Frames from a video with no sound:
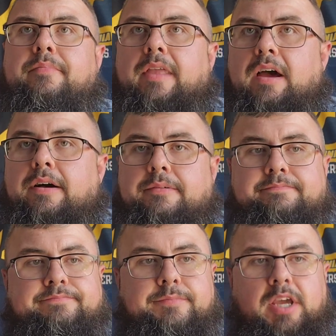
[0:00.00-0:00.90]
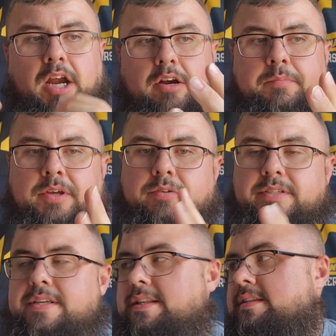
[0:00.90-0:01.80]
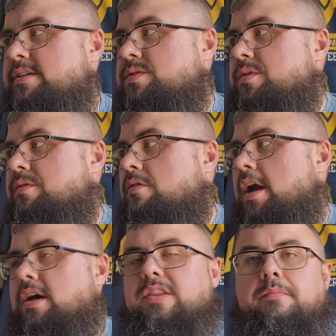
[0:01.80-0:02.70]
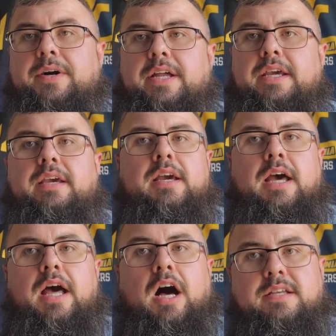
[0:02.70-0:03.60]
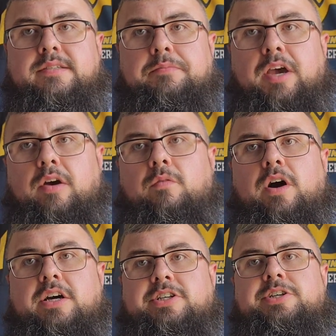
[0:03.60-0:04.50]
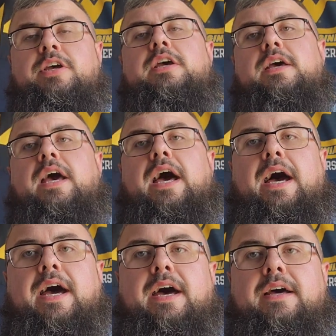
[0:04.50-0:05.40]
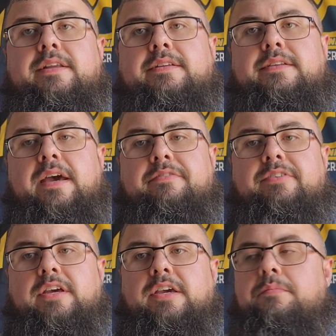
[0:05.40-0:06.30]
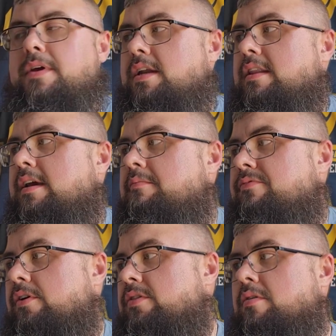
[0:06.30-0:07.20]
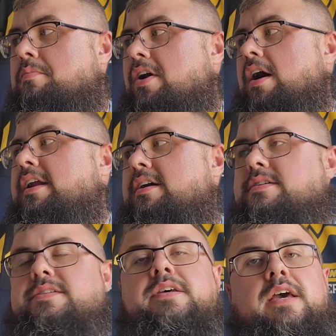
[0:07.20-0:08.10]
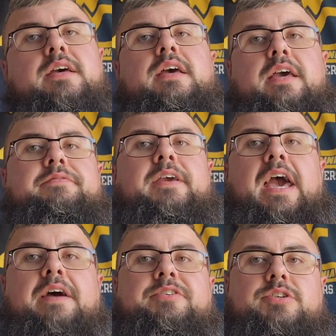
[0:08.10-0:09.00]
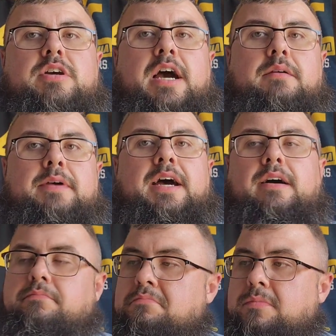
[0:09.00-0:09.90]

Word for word: Um, Caribou has hit this one right on the money. Awesome co-wash. I definitely commend them for their products. If you haven't tried them out,